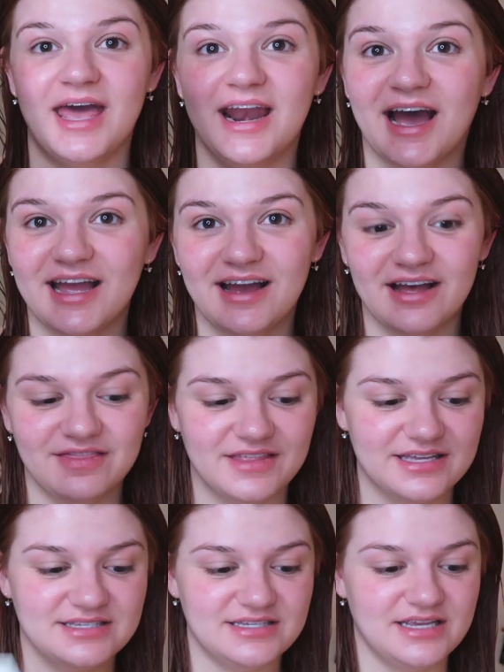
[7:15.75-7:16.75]
And I got
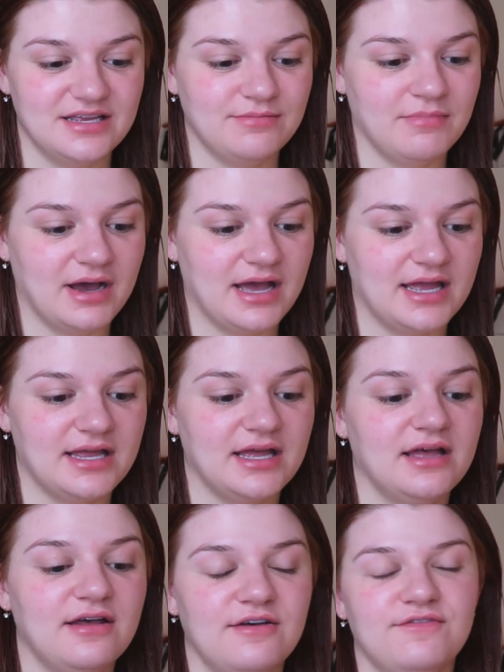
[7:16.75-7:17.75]
this in my
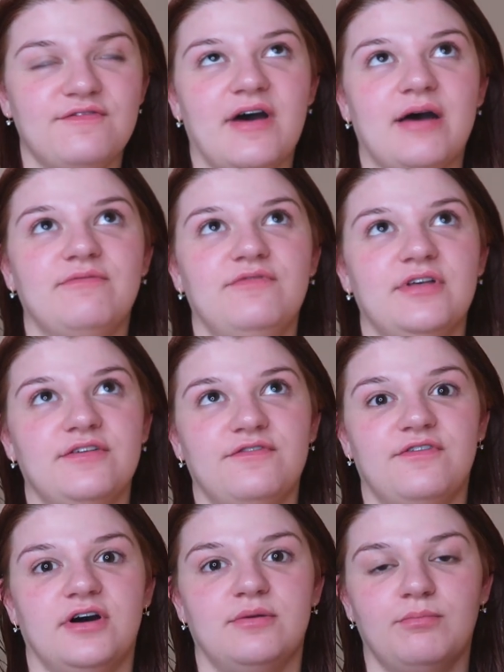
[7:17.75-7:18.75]

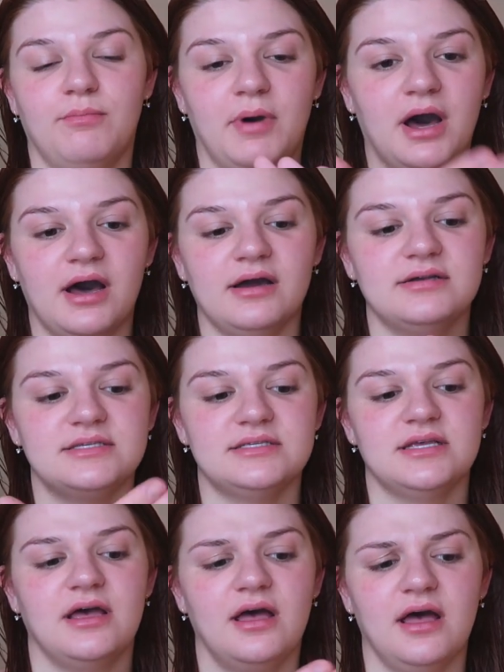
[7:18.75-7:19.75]
FabFitFun
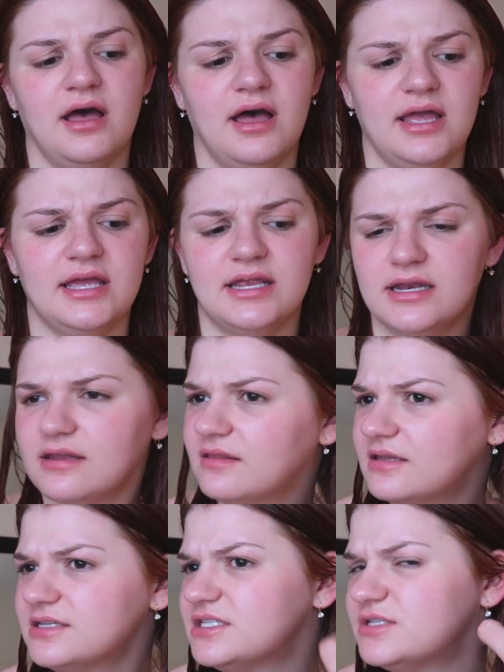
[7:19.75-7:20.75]
box
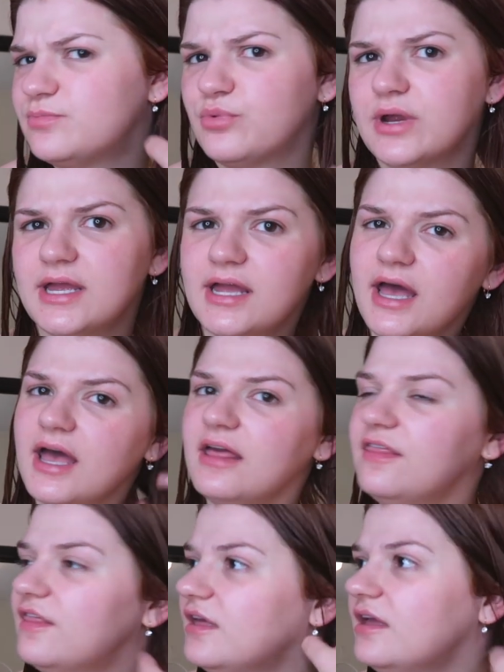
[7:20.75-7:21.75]
in spring,
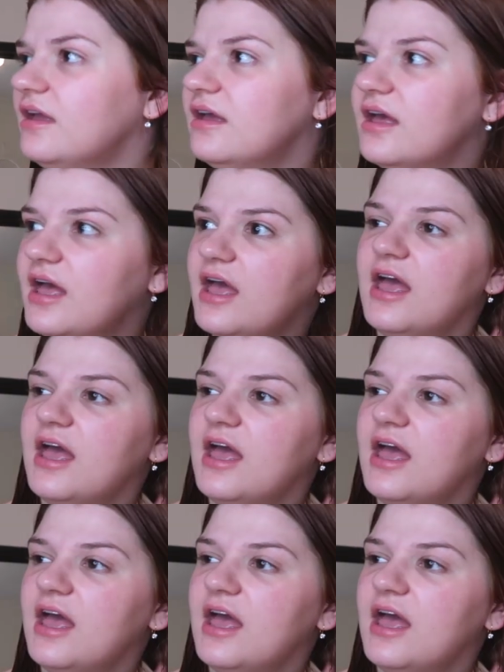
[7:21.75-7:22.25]
I think.